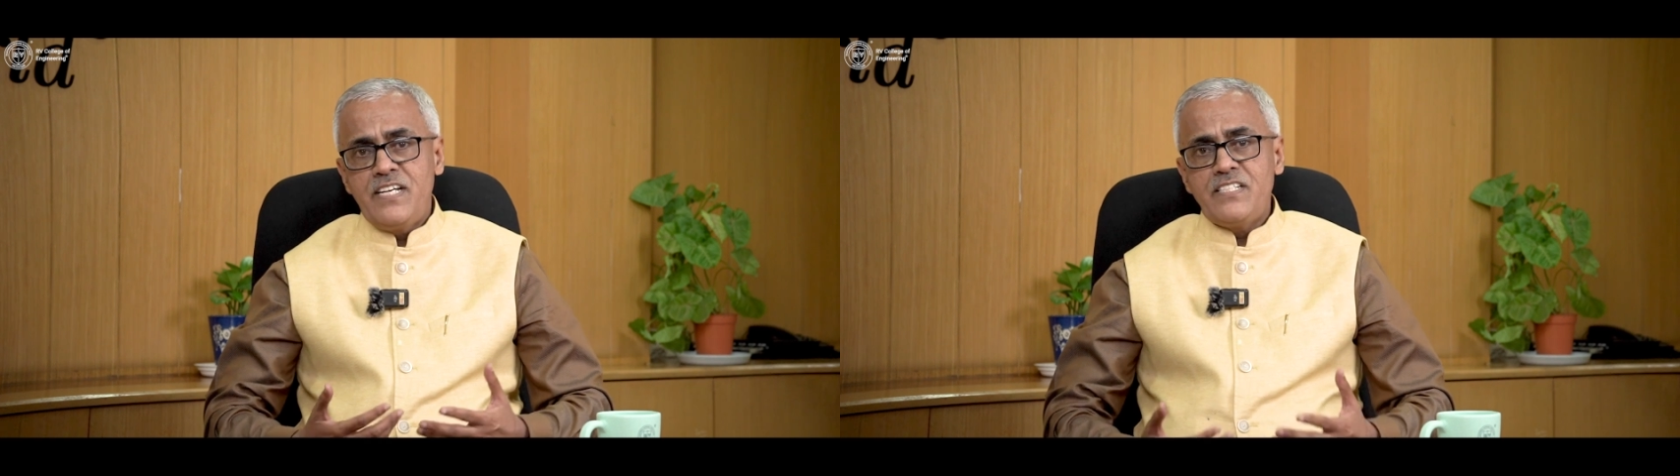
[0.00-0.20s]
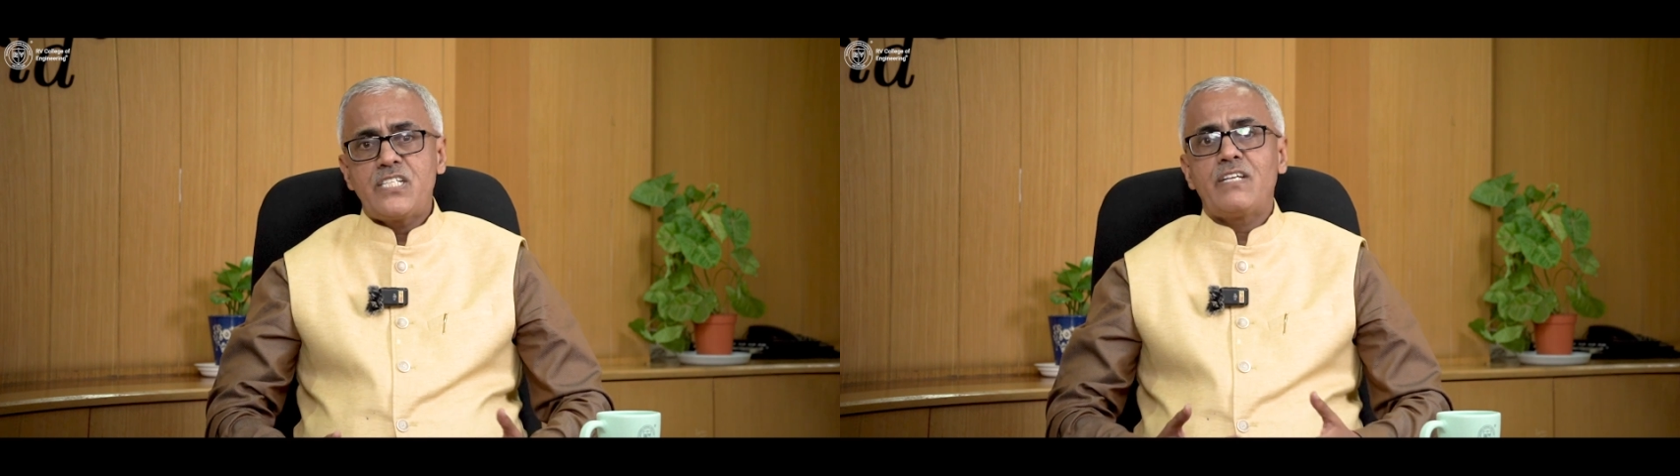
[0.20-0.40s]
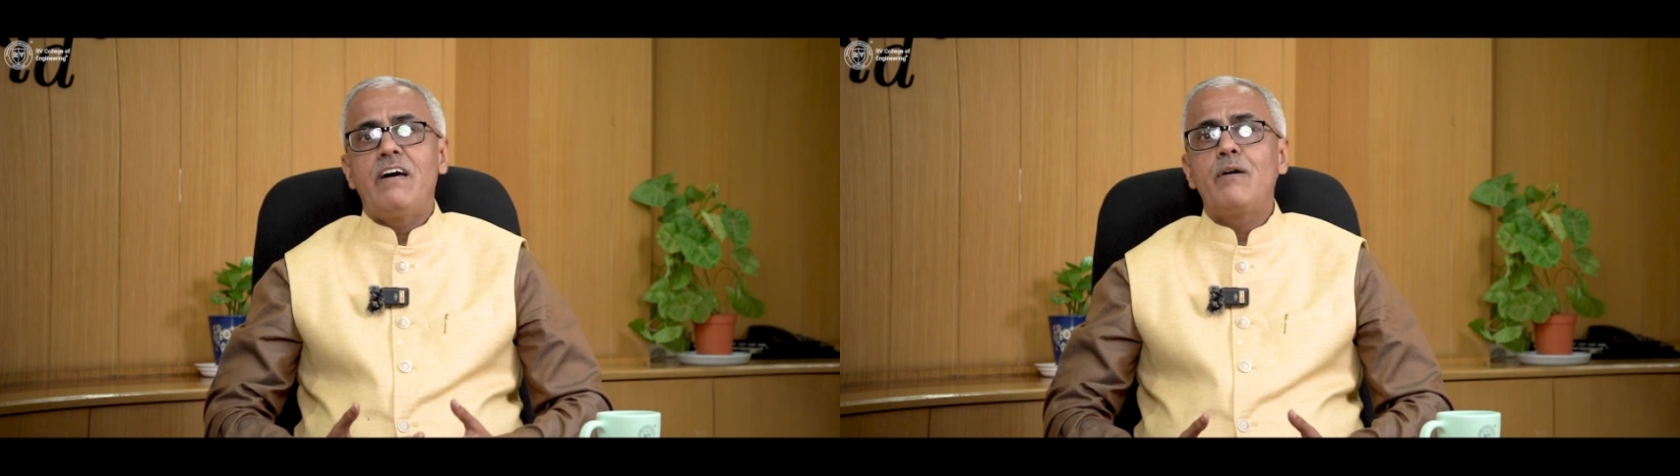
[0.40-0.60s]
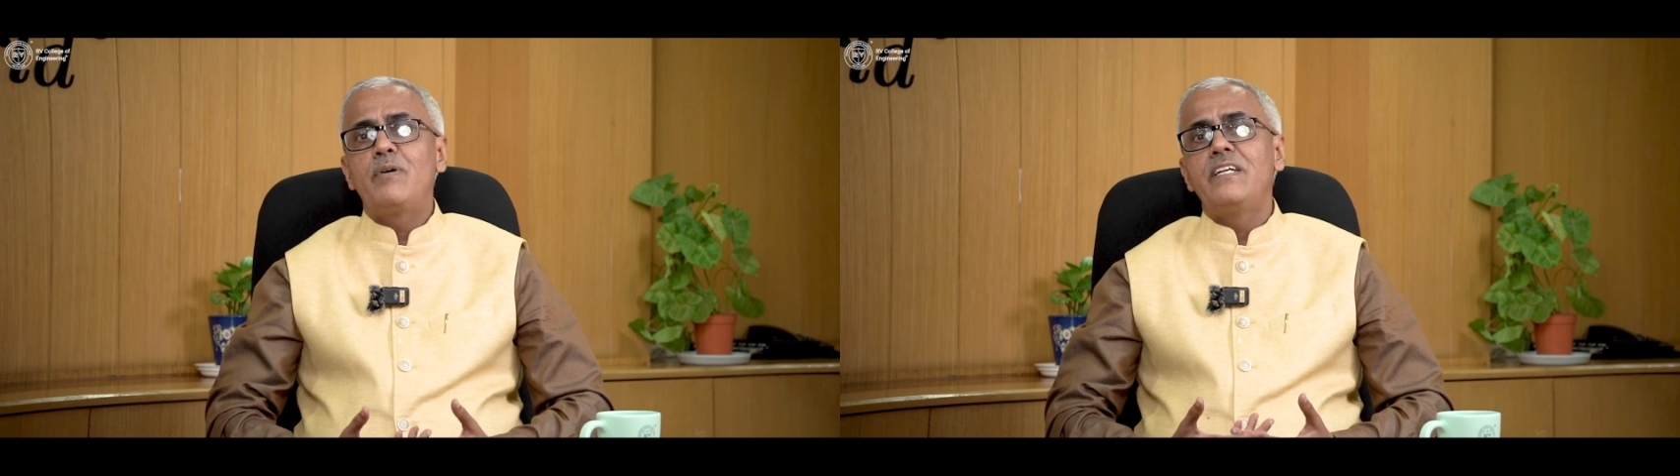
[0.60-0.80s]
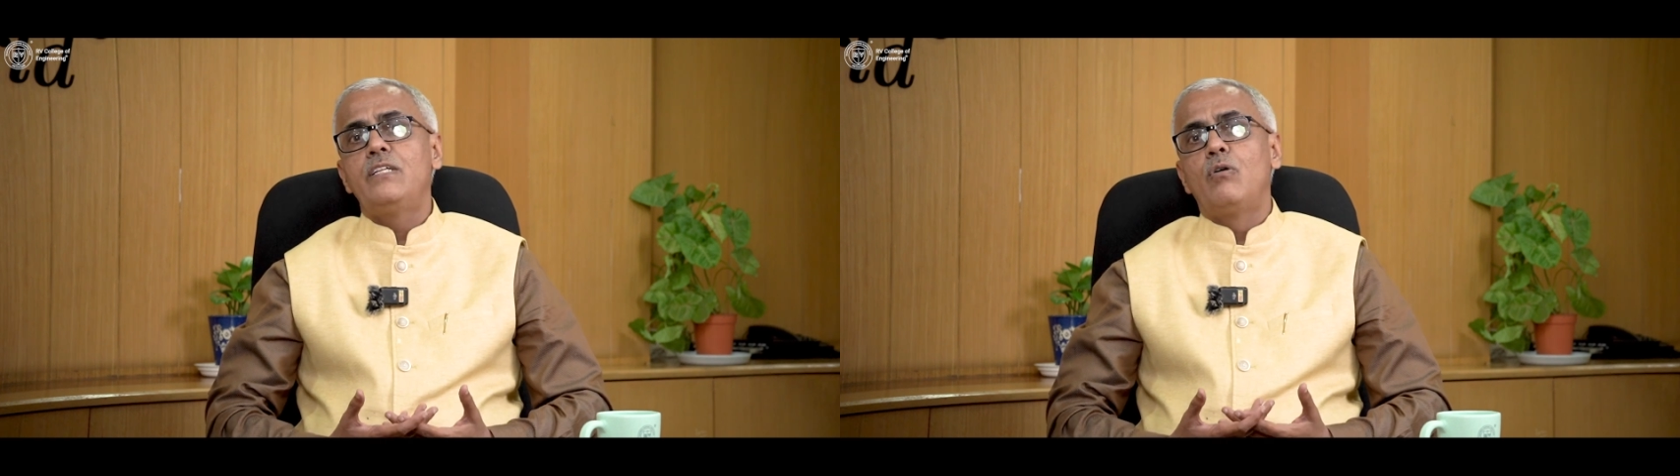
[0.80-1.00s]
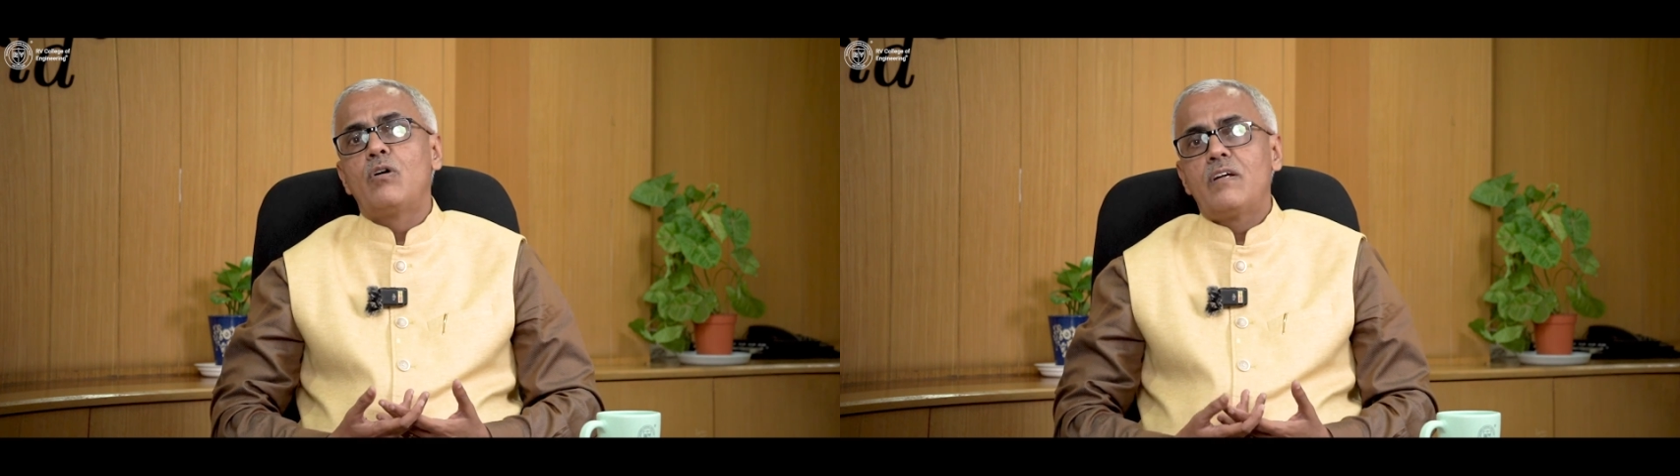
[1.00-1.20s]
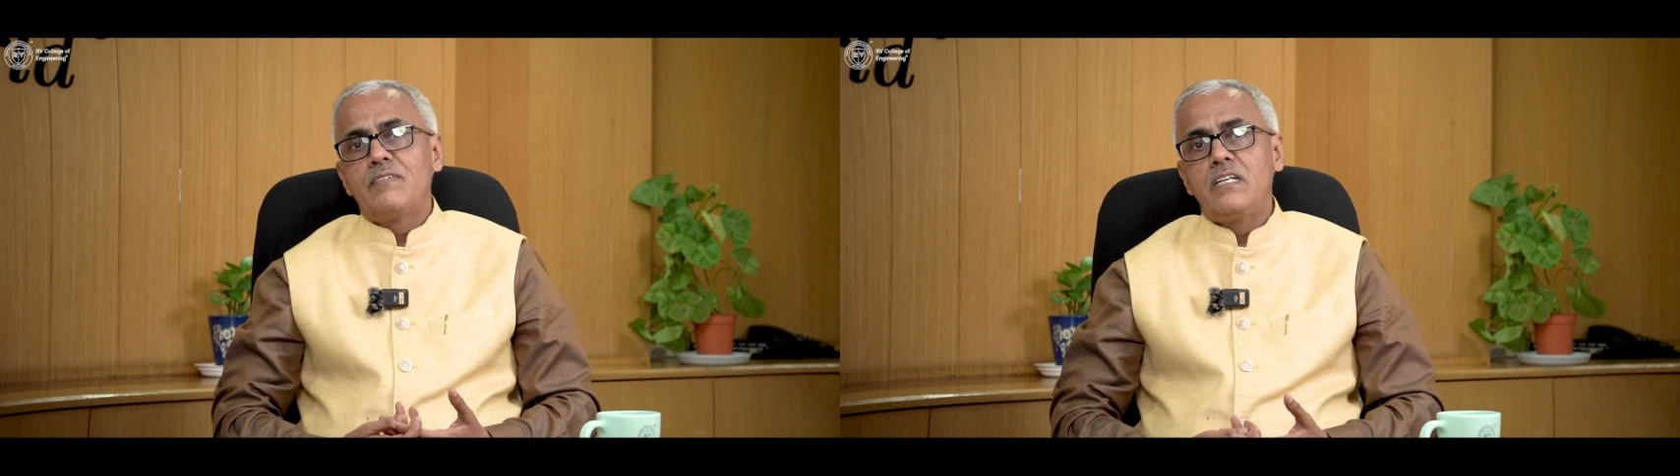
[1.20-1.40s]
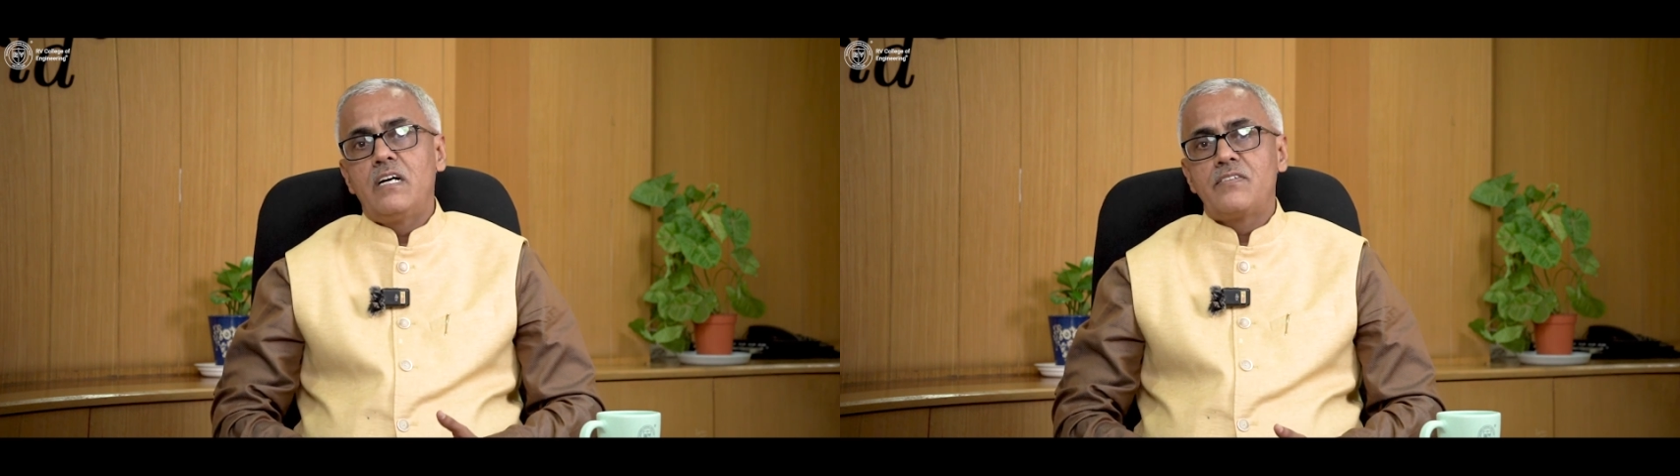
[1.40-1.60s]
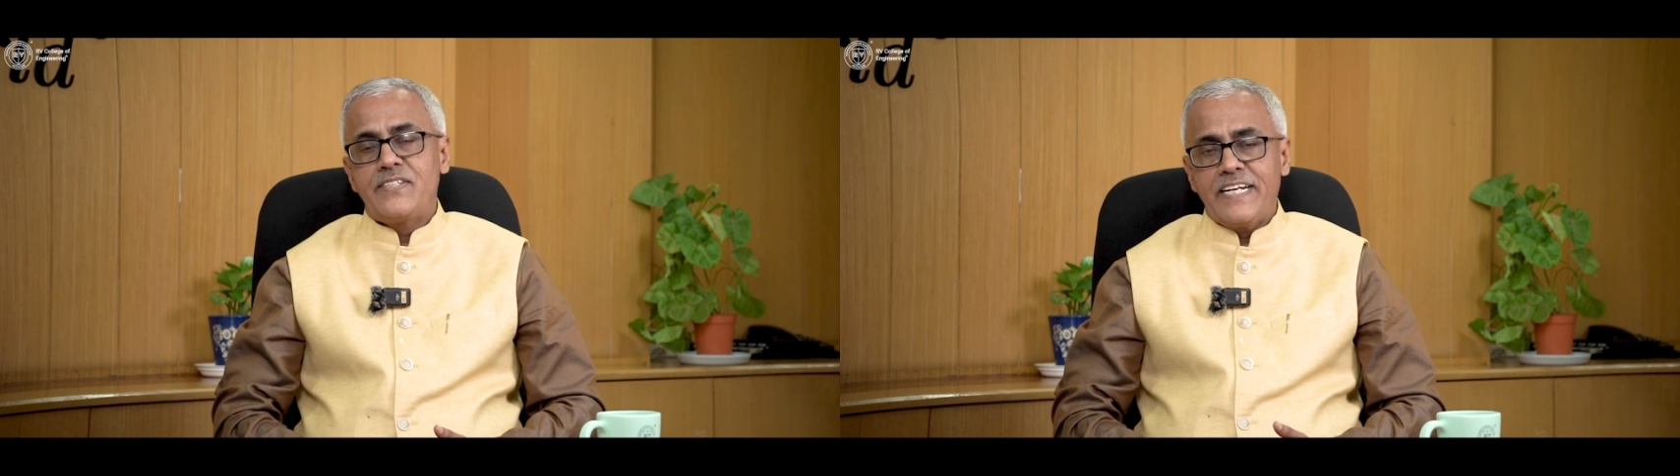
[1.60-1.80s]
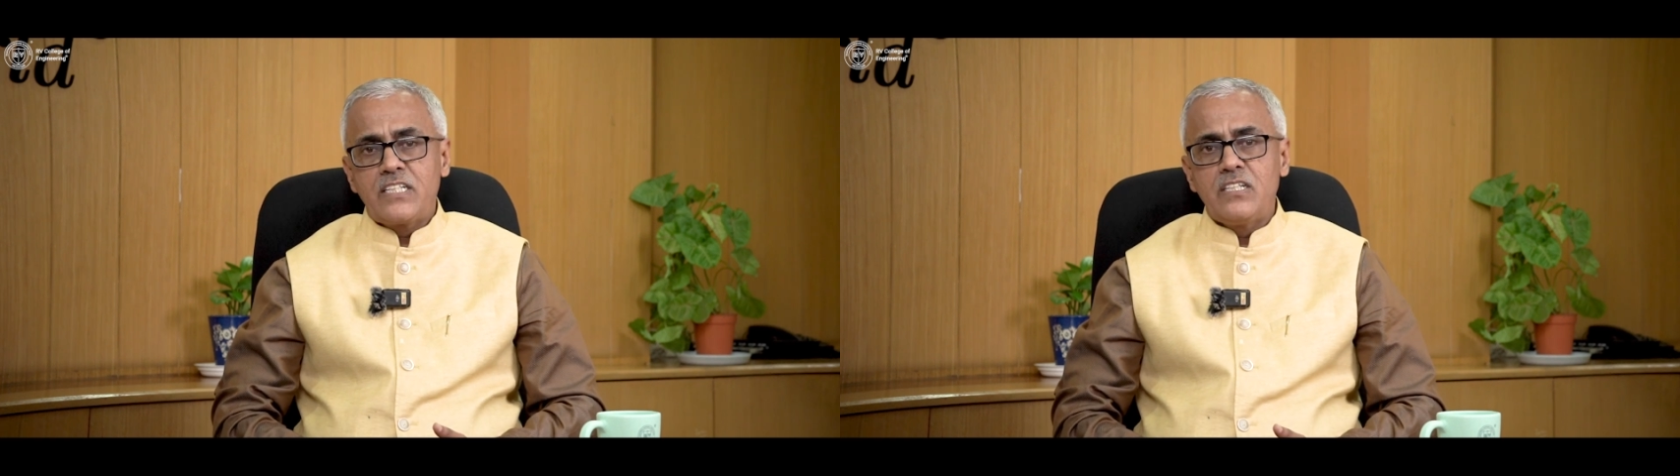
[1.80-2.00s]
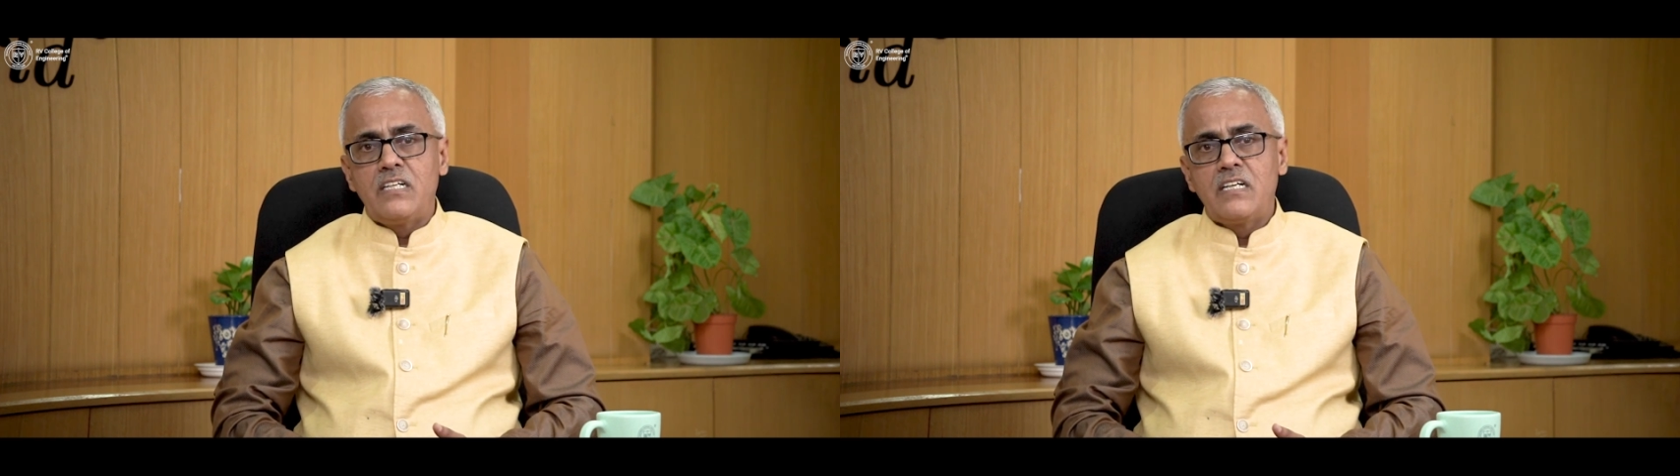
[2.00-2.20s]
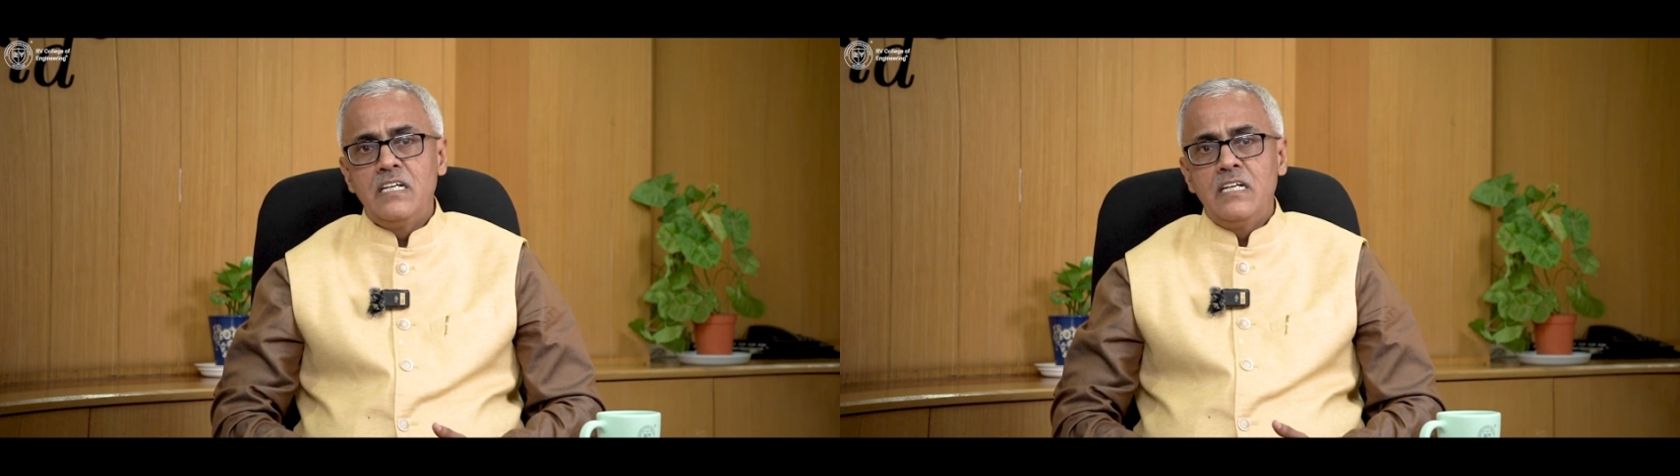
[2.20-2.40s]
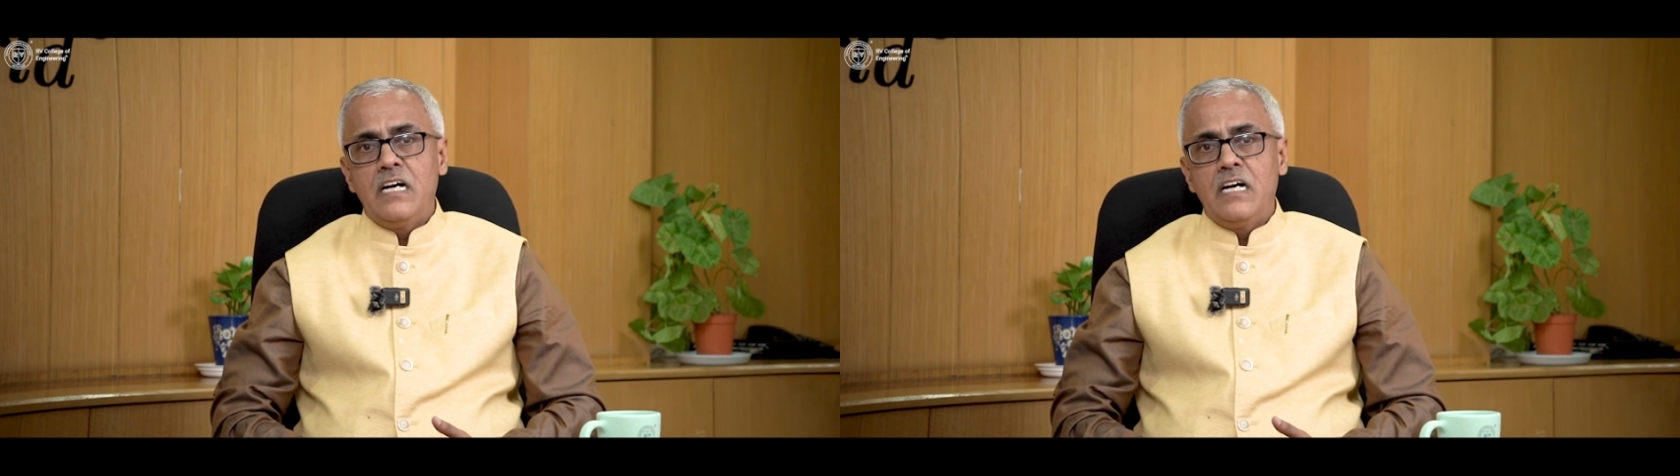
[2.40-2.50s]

changes have happened in the whole of the sector.